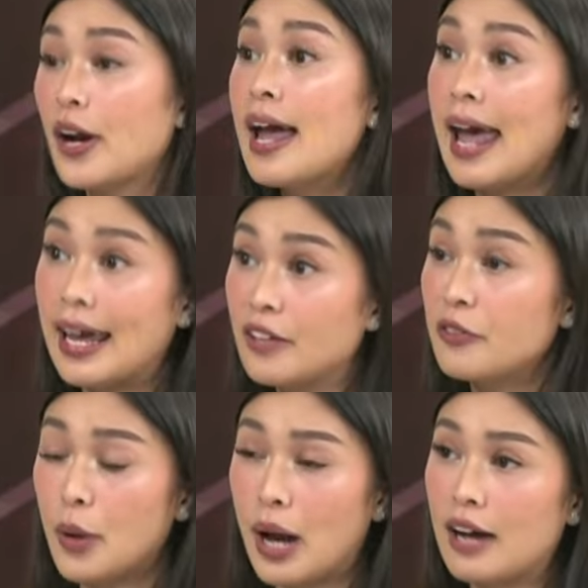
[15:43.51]
And if you
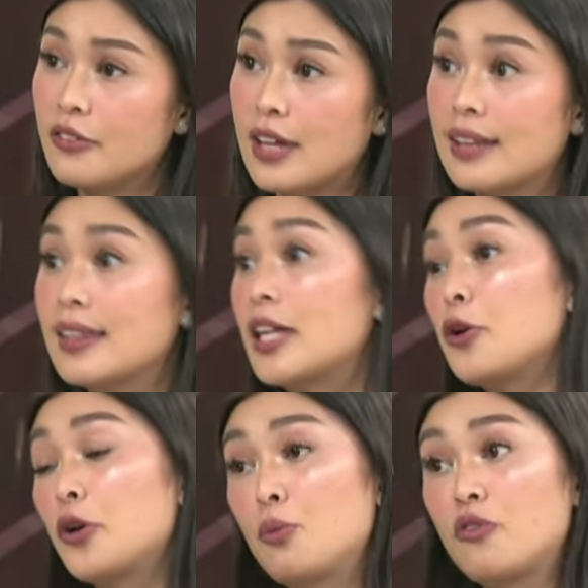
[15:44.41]
have that, then you can
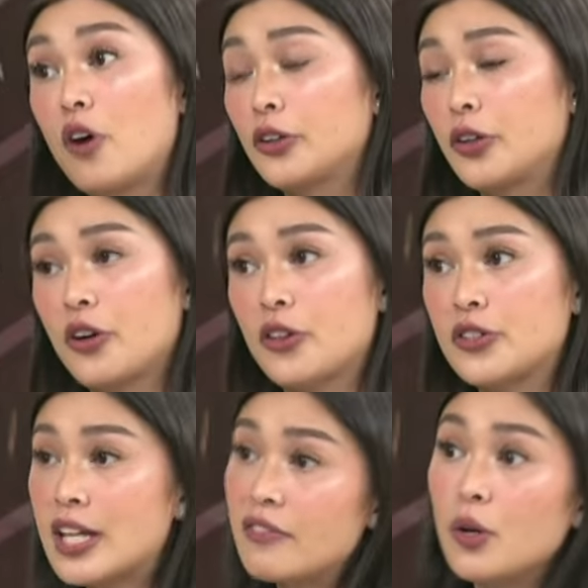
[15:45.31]
move on to your other
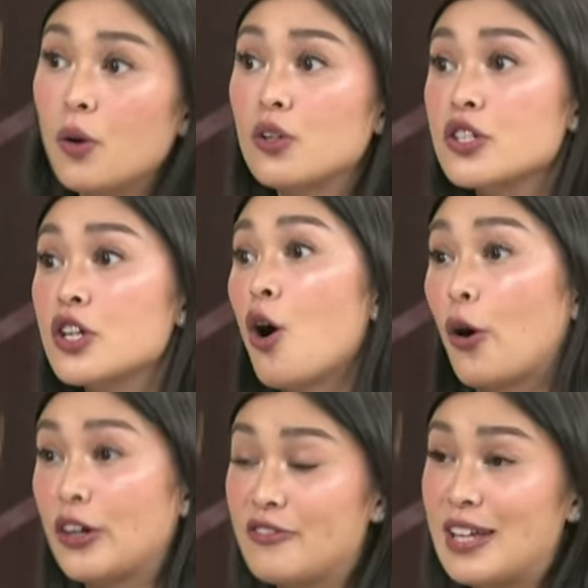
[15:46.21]
saving goals or
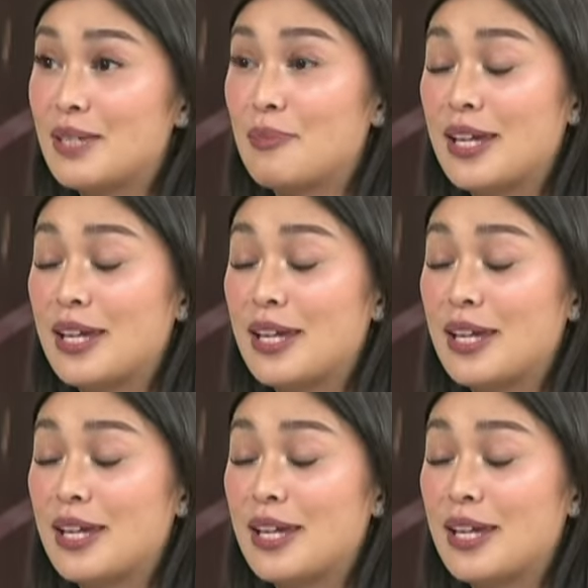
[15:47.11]
investments.